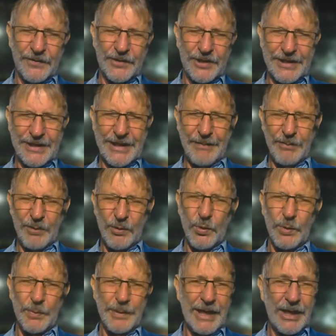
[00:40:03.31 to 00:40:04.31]
December
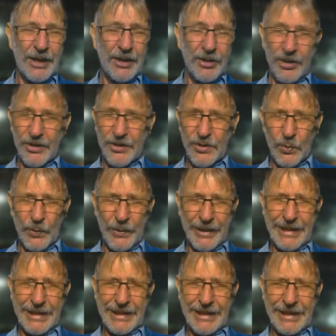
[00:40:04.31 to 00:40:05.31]
will be our last week.